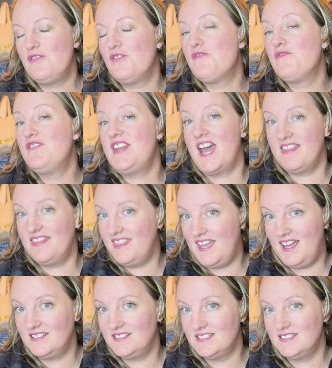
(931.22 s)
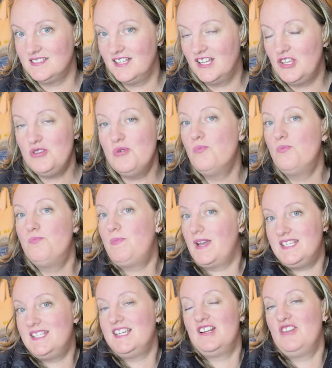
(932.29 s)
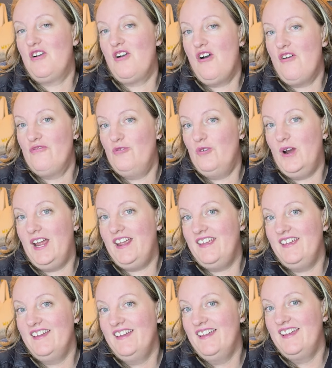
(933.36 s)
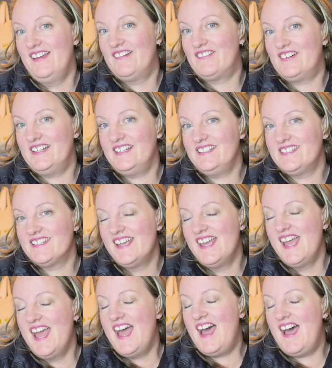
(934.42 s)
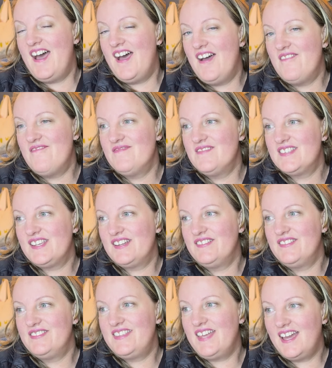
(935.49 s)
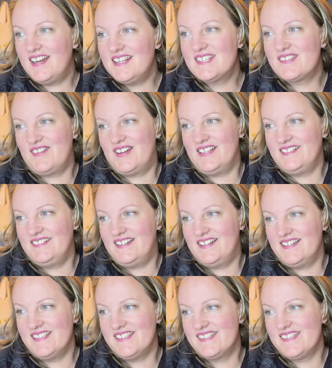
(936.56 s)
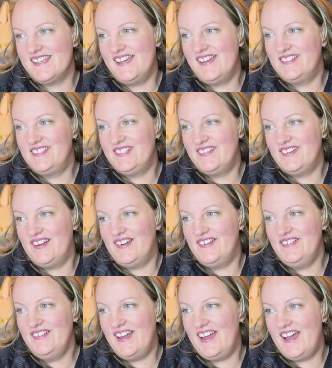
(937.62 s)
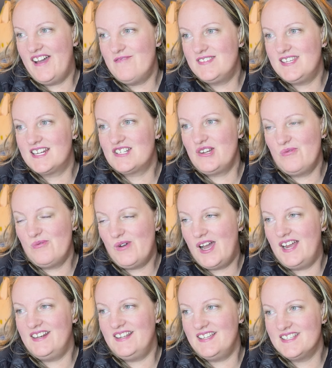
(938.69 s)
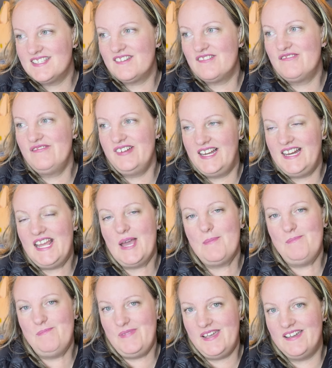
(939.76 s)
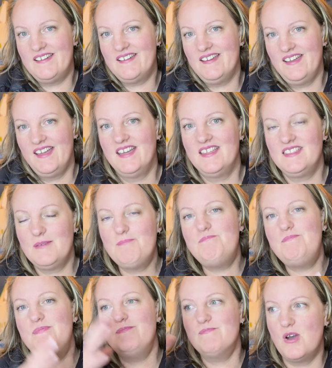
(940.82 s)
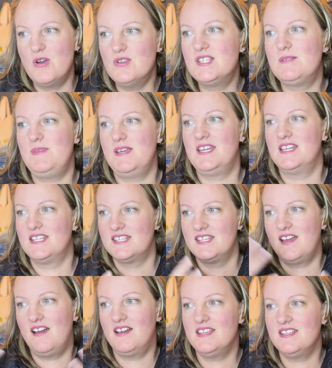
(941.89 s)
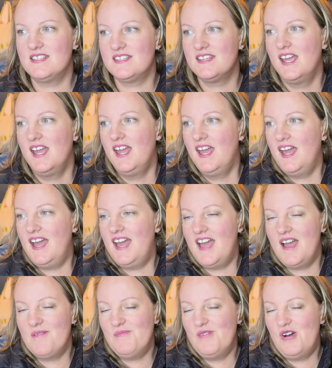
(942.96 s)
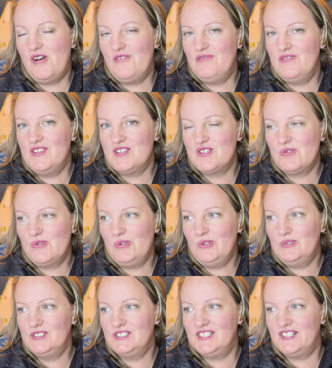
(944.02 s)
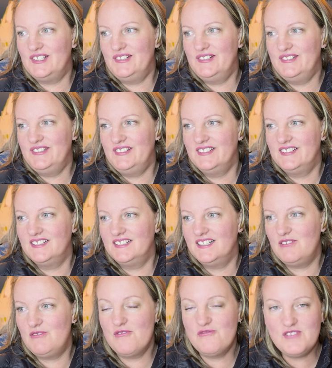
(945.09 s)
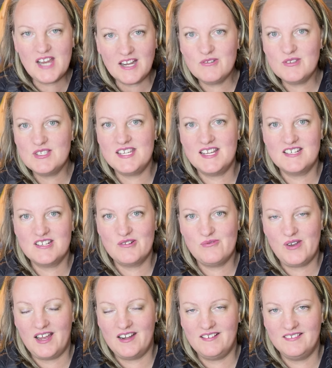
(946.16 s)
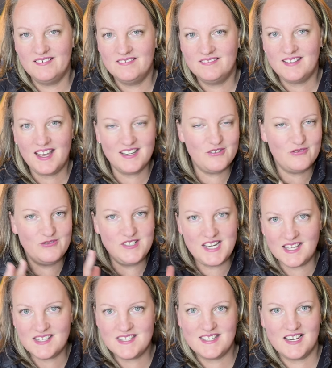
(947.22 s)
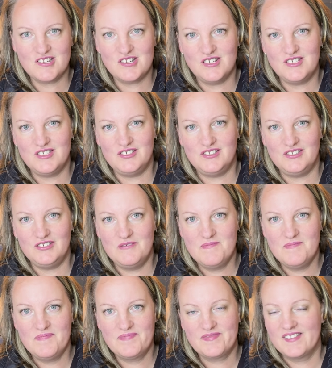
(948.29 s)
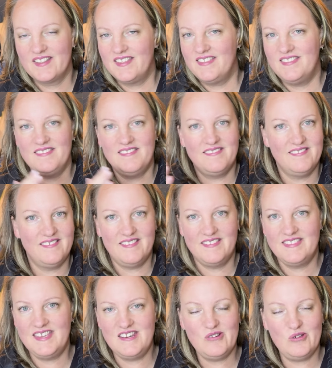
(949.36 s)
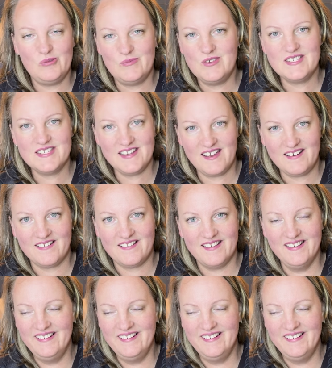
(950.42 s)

you've done that, you're basically halfway, right? So that is quite nice to know. Section 1 is really the most biggest size of the shawl. So if you've done with section 1 and you've done section 2, then you're almost done.